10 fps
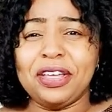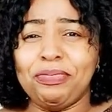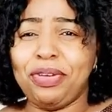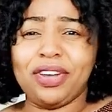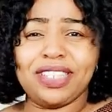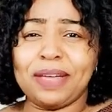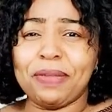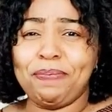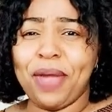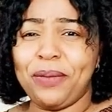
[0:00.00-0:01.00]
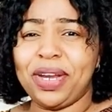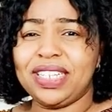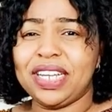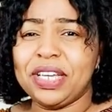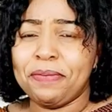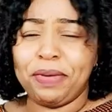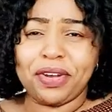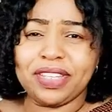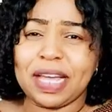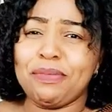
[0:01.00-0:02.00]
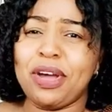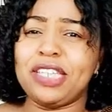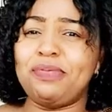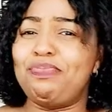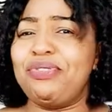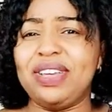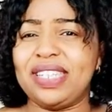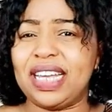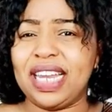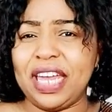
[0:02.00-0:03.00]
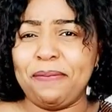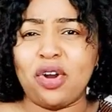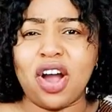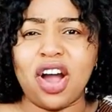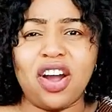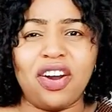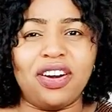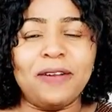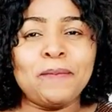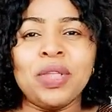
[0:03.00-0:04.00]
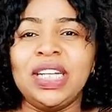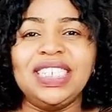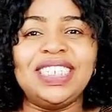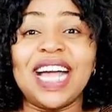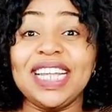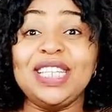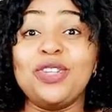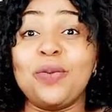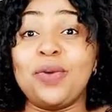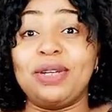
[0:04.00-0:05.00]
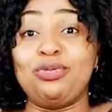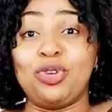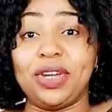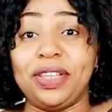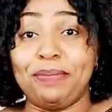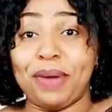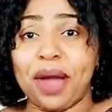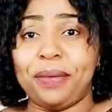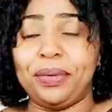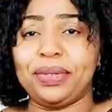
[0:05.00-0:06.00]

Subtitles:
because I'm the parent, because I'm more experienced than him or her. That is not what I'm talking about.